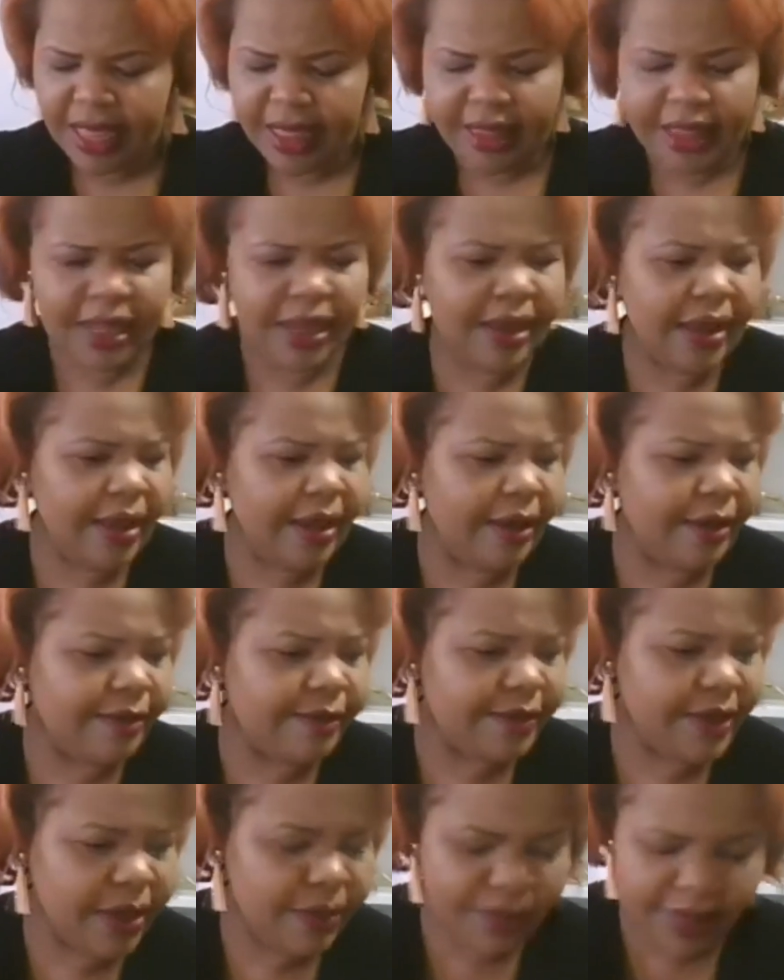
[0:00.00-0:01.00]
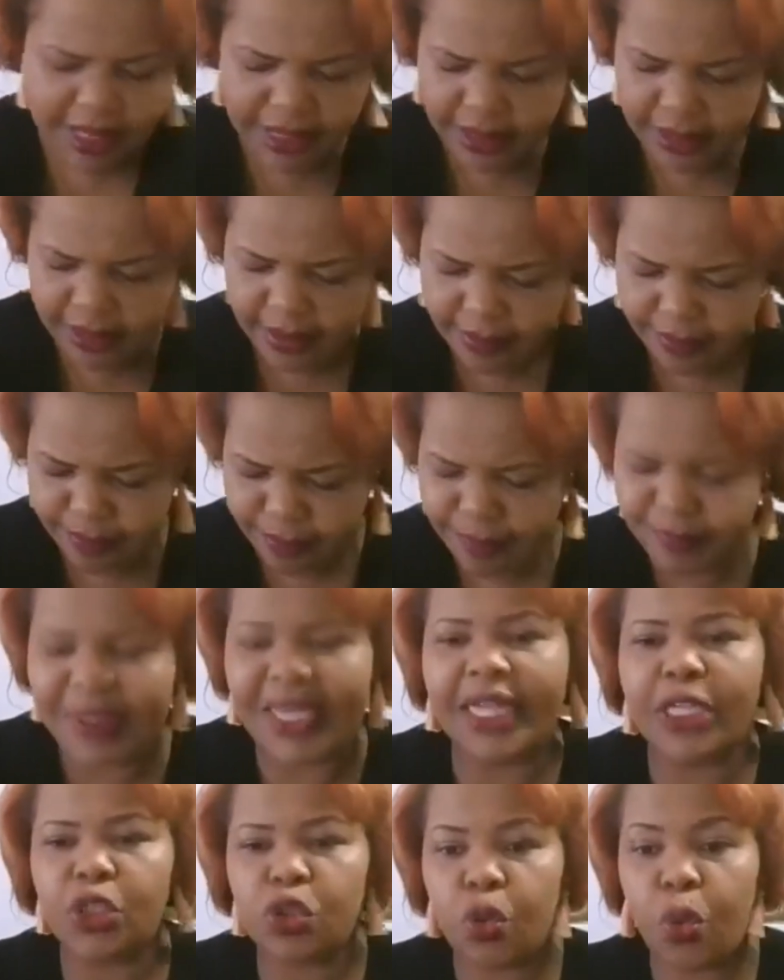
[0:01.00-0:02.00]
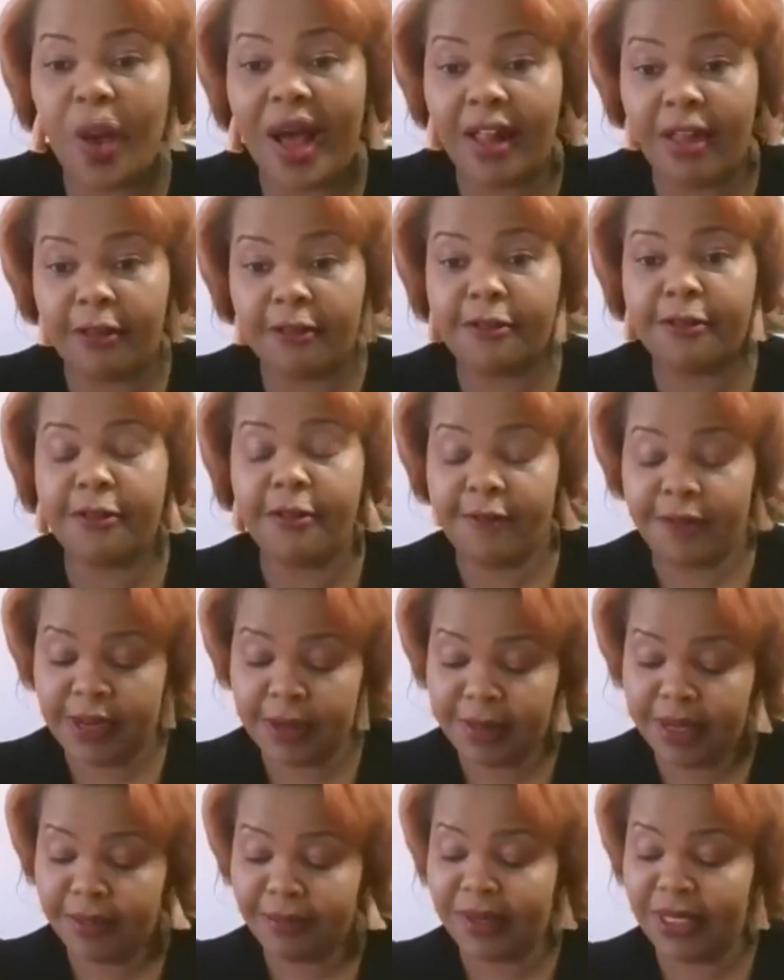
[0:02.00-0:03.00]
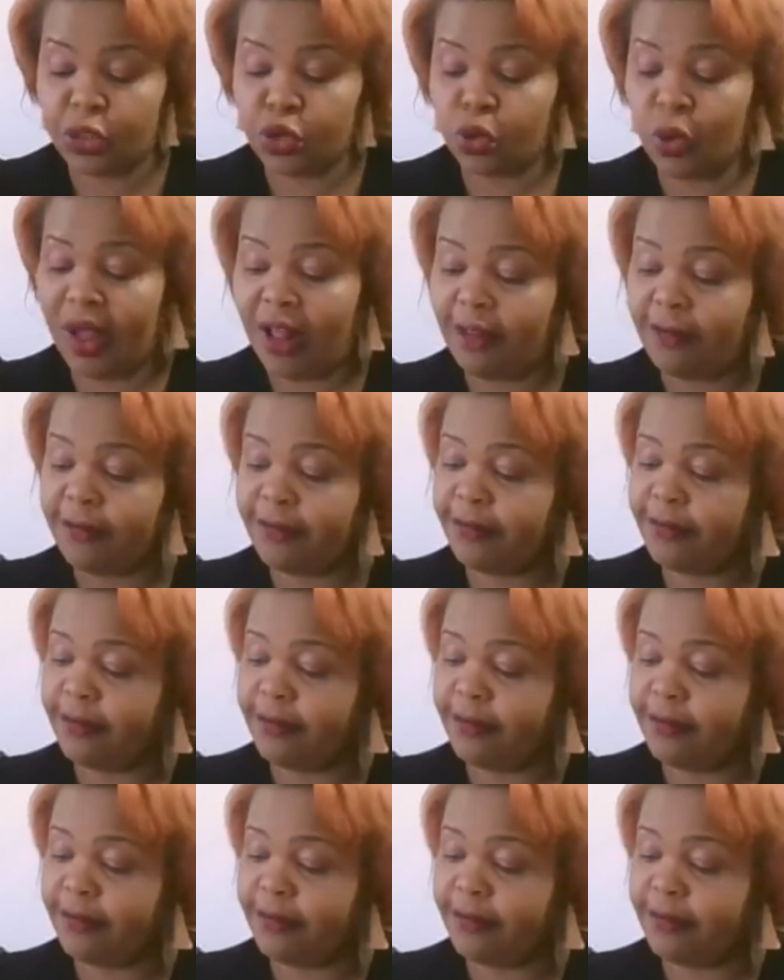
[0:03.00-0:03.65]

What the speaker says: Then vitamin B12. Vitamin B12.